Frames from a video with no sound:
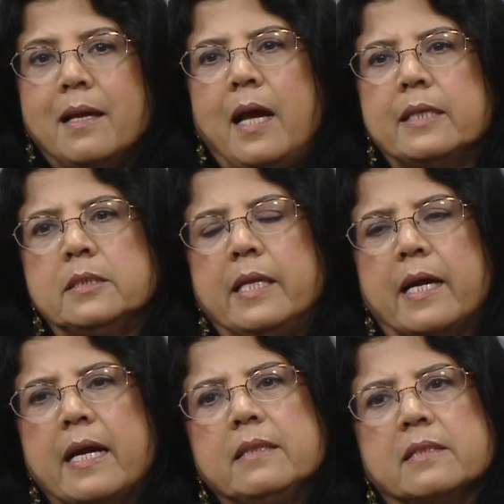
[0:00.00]

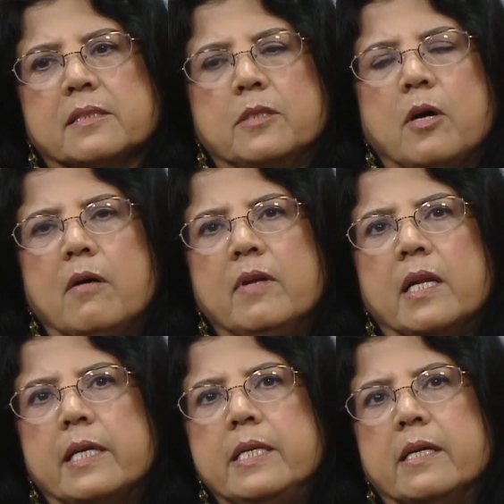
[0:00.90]
had this novel
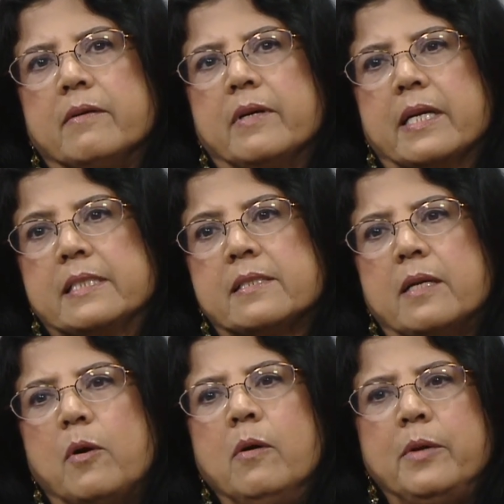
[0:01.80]
idea where I
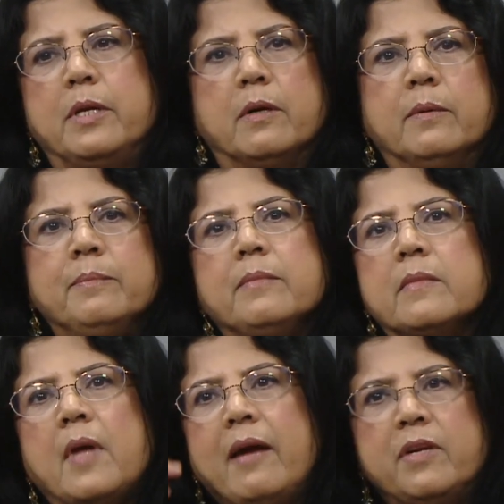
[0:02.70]
said,
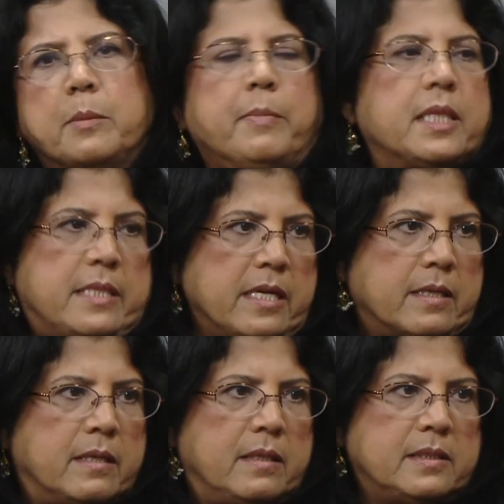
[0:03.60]
I've done
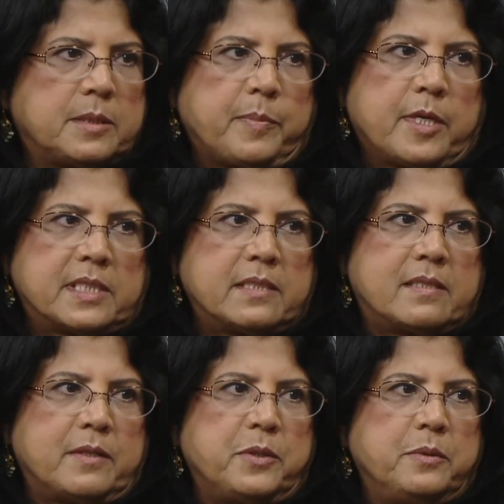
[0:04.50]
batik. It's a process
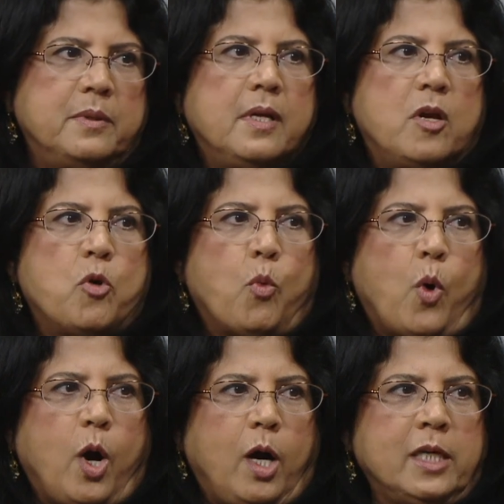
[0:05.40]
that you
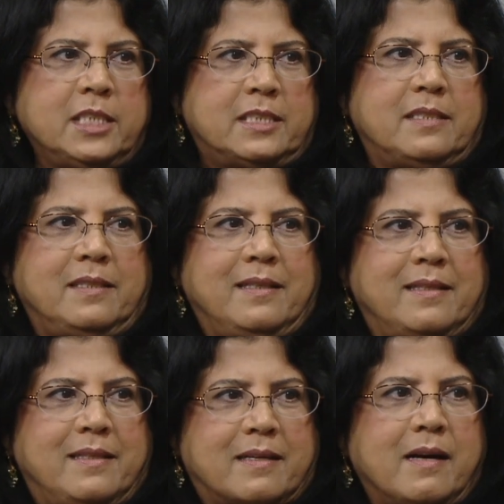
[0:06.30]
wash
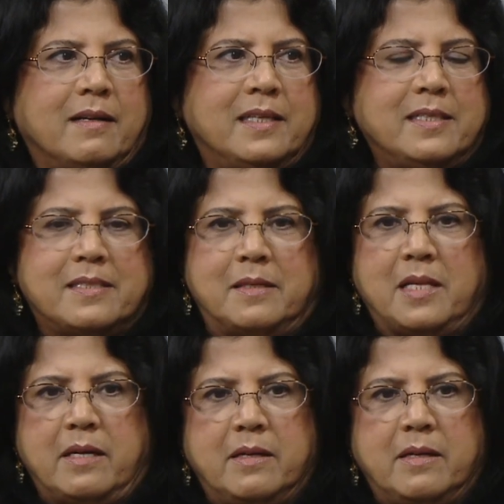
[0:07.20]
colors and then